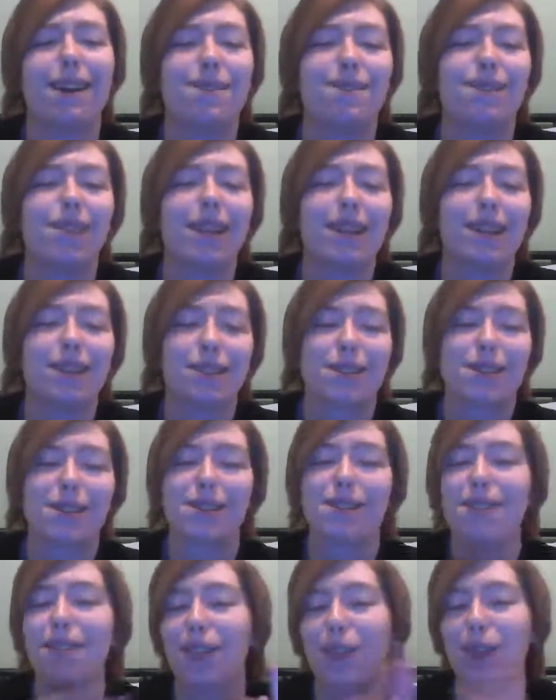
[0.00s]
like
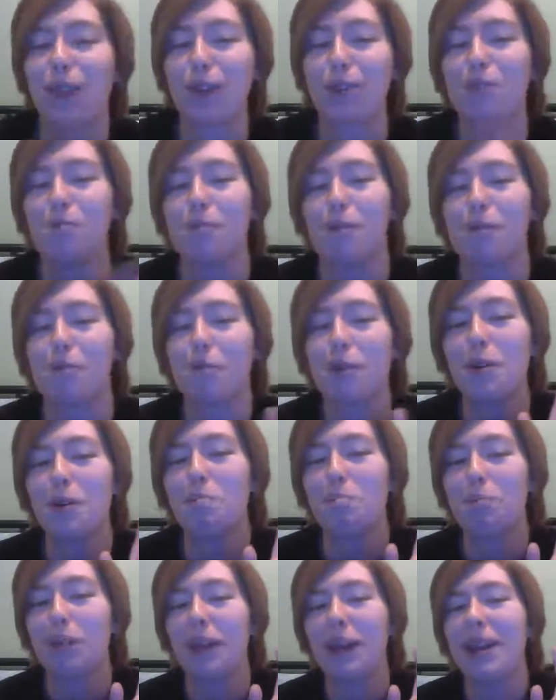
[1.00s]
scroll through my
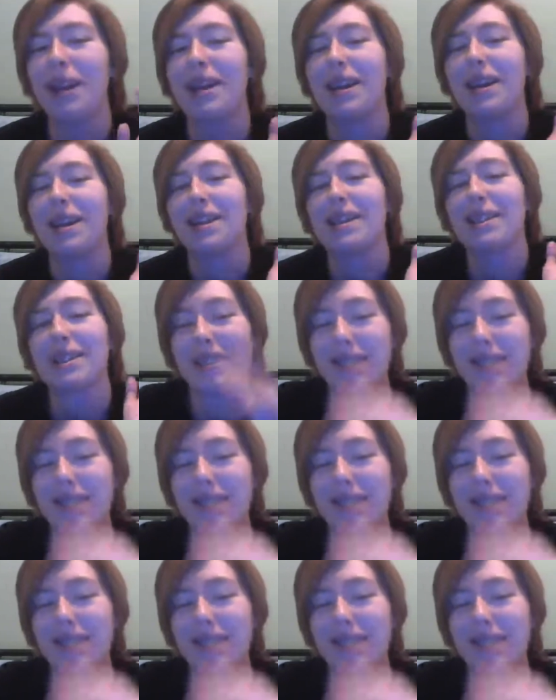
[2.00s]
role plays